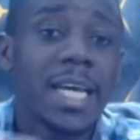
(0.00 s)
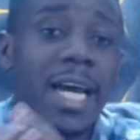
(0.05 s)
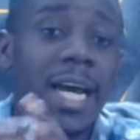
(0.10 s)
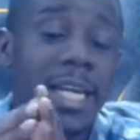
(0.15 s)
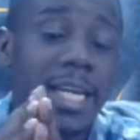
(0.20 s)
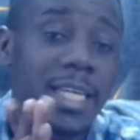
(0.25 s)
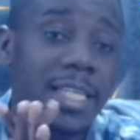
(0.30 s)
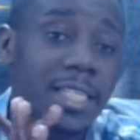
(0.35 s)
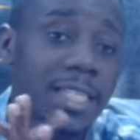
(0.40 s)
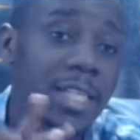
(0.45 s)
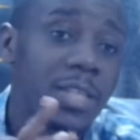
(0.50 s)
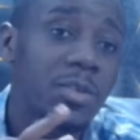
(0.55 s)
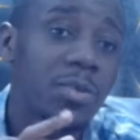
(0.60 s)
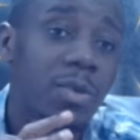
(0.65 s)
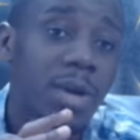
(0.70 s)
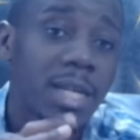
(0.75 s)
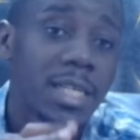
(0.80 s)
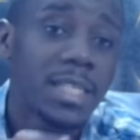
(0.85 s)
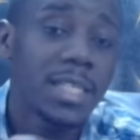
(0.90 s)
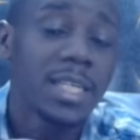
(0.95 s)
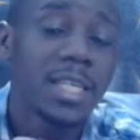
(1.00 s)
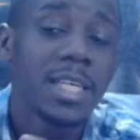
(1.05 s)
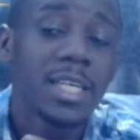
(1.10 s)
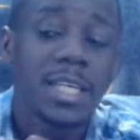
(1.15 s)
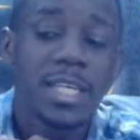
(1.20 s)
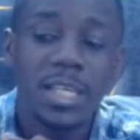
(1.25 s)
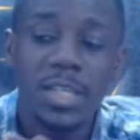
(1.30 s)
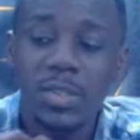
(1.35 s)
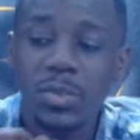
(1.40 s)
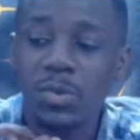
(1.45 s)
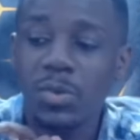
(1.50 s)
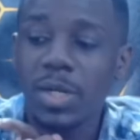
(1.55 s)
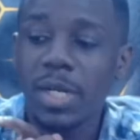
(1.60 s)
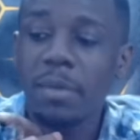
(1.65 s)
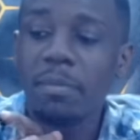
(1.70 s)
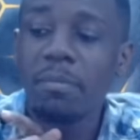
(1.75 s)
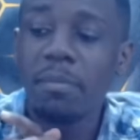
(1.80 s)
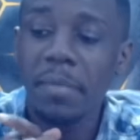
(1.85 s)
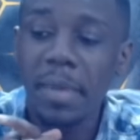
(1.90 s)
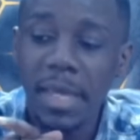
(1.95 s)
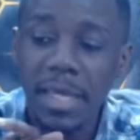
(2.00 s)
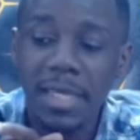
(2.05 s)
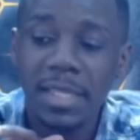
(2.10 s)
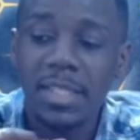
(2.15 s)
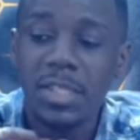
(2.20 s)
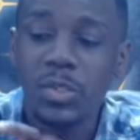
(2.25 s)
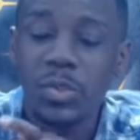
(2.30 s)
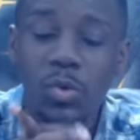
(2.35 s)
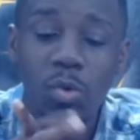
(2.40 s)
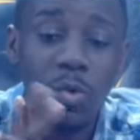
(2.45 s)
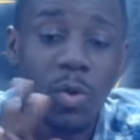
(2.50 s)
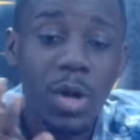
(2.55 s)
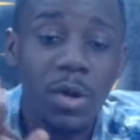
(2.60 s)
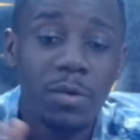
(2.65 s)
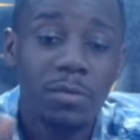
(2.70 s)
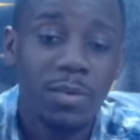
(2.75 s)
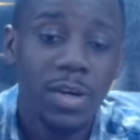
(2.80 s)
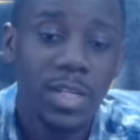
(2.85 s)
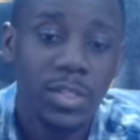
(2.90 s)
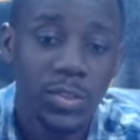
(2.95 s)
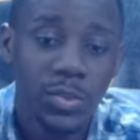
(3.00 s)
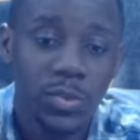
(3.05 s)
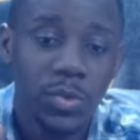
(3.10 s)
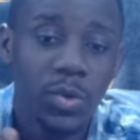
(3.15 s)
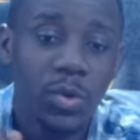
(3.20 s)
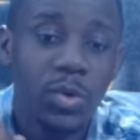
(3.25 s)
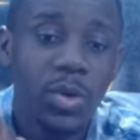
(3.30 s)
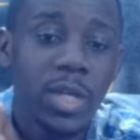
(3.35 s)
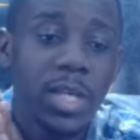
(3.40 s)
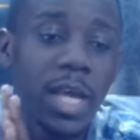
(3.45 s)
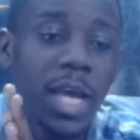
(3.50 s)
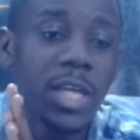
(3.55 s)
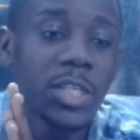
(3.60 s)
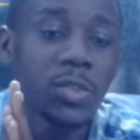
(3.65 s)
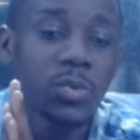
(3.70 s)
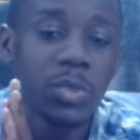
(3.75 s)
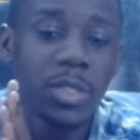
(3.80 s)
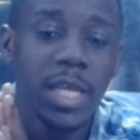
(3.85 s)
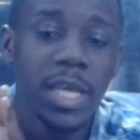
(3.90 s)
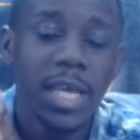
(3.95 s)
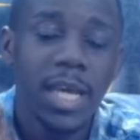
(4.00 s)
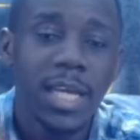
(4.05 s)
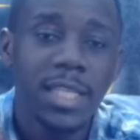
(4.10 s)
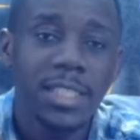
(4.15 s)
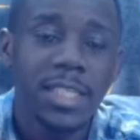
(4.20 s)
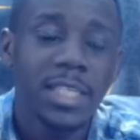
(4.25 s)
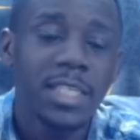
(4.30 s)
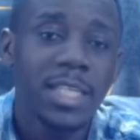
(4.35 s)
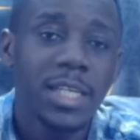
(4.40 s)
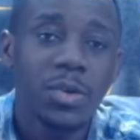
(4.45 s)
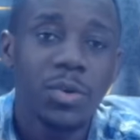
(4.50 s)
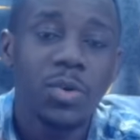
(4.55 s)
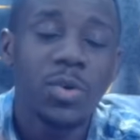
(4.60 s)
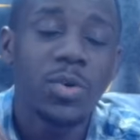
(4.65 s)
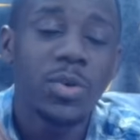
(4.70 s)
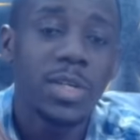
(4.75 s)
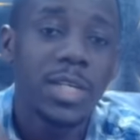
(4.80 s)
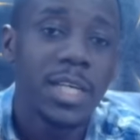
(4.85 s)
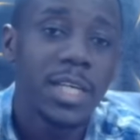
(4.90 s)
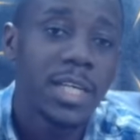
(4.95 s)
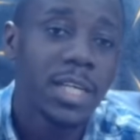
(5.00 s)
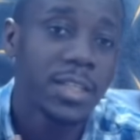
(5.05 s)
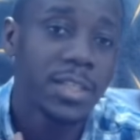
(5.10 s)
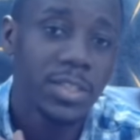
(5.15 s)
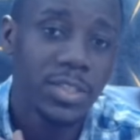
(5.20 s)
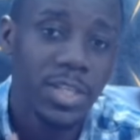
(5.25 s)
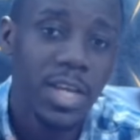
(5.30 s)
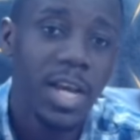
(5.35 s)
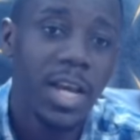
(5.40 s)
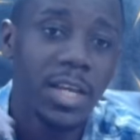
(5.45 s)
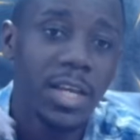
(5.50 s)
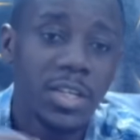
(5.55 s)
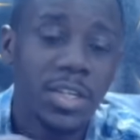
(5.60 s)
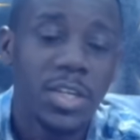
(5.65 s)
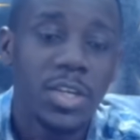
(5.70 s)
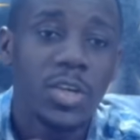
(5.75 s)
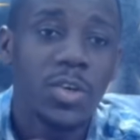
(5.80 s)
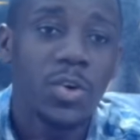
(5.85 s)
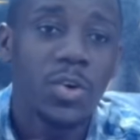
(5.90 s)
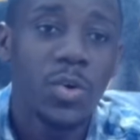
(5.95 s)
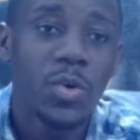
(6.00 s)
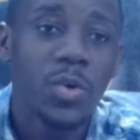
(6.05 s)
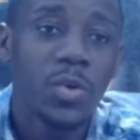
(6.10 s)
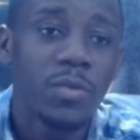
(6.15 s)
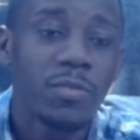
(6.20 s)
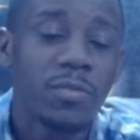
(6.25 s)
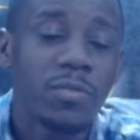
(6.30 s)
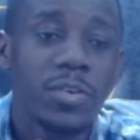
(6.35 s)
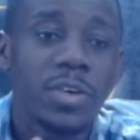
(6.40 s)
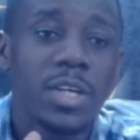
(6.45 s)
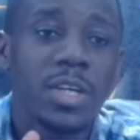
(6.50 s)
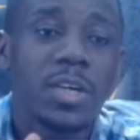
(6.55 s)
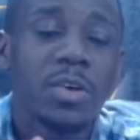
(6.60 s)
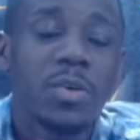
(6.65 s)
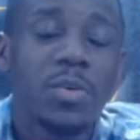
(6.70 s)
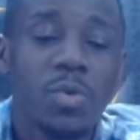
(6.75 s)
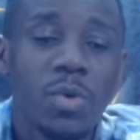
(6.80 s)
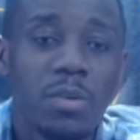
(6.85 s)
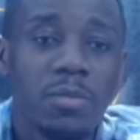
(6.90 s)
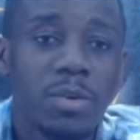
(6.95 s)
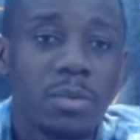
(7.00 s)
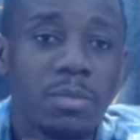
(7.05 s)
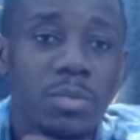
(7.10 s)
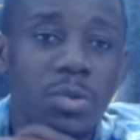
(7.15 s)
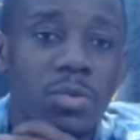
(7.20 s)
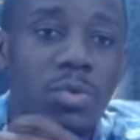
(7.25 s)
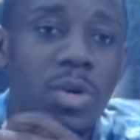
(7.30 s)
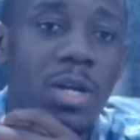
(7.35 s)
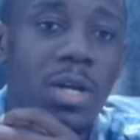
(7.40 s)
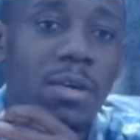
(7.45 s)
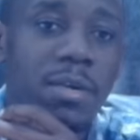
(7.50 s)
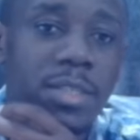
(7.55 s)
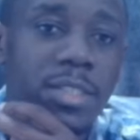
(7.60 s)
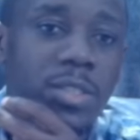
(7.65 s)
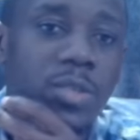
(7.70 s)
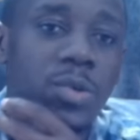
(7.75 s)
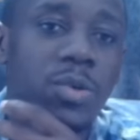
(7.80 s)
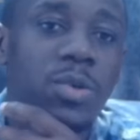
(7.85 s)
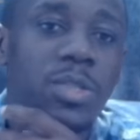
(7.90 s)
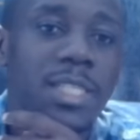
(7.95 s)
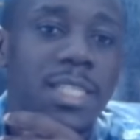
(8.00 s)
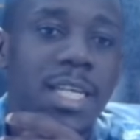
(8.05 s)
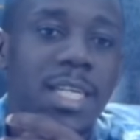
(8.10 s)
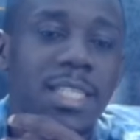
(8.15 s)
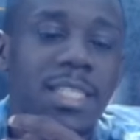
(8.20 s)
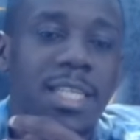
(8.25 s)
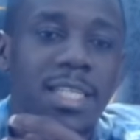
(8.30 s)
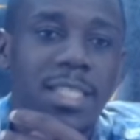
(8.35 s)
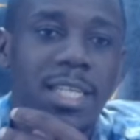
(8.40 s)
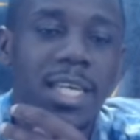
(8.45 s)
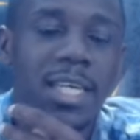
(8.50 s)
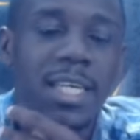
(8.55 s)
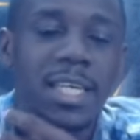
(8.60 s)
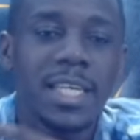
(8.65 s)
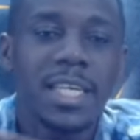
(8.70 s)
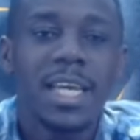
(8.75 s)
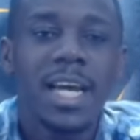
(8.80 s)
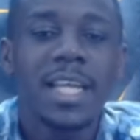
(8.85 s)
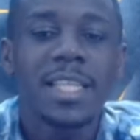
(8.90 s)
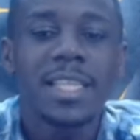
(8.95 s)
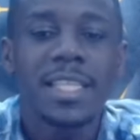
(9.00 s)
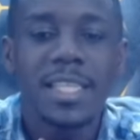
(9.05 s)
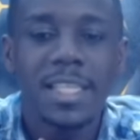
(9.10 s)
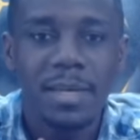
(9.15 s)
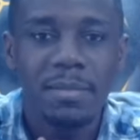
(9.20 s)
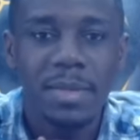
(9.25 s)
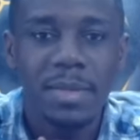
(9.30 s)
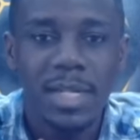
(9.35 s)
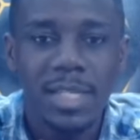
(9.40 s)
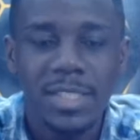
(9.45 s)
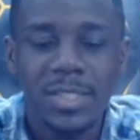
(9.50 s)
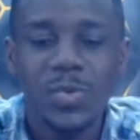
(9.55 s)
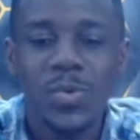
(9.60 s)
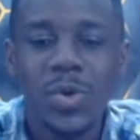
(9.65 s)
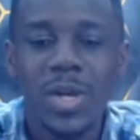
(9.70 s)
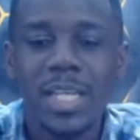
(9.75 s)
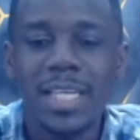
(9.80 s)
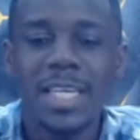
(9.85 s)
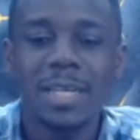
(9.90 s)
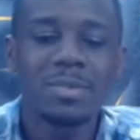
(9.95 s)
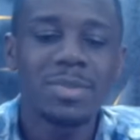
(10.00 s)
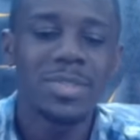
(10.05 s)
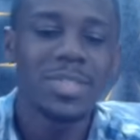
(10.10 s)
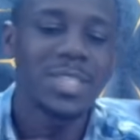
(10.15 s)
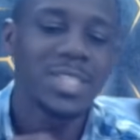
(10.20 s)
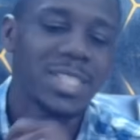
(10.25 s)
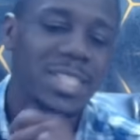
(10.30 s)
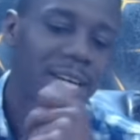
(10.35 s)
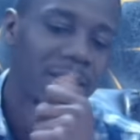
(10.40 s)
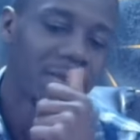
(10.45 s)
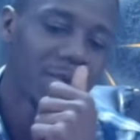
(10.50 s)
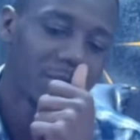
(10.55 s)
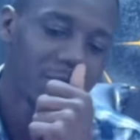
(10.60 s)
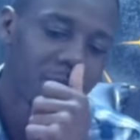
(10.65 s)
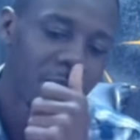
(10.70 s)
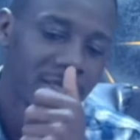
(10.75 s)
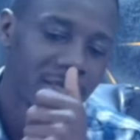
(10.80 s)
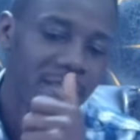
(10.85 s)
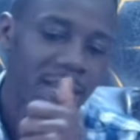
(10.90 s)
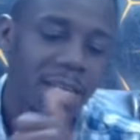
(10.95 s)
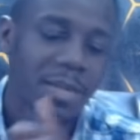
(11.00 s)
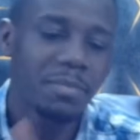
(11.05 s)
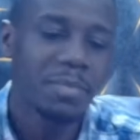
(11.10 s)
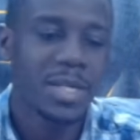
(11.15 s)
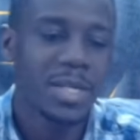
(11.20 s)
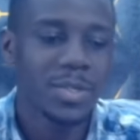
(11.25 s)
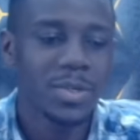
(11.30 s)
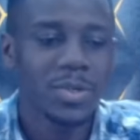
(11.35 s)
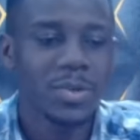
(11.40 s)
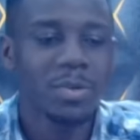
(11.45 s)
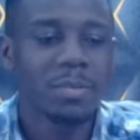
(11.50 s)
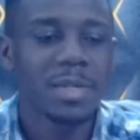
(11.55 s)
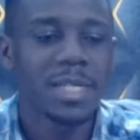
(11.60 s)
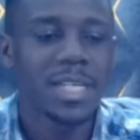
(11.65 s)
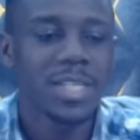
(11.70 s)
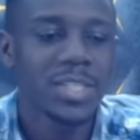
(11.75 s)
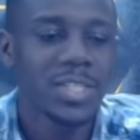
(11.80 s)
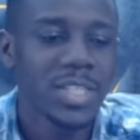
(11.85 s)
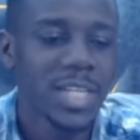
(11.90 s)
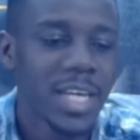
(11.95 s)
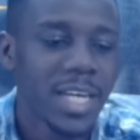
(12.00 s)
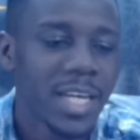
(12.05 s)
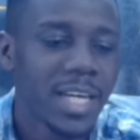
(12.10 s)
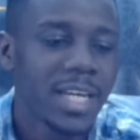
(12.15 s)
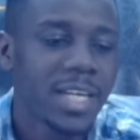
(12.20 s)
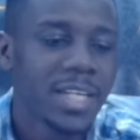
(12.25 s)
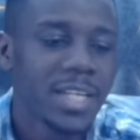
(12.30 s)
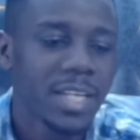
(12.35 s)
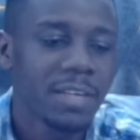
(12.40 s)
And I tell you what, he's going to make the squad of Arsenal as they take on the side of Wolverhampton Wanderers on Saturday at the Emirates. Welcome to this channel. Smash like button, comment and share.